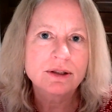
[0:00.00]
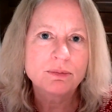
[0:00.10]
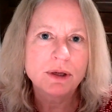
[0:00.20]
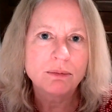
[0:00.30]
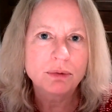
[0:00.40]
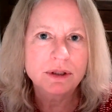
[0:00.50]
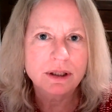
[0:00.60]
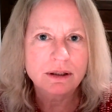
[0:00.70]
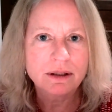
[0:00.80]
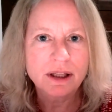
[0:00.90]
as being
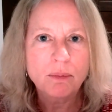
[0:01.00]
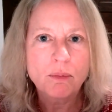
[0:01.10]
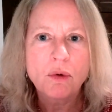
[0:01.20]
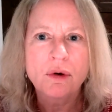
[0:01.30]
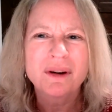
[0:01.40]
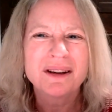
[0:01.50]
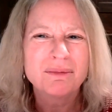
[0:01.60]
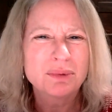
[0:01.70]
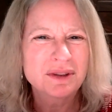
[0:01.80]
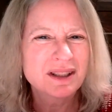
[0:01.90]
particularly important,
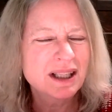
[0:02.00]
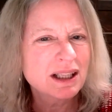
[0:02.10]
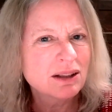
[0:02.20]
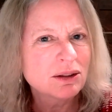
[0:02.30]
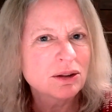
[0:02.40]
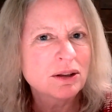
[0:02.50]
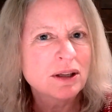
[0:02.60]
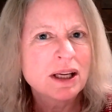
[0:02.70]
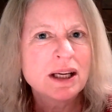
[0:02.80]
in particular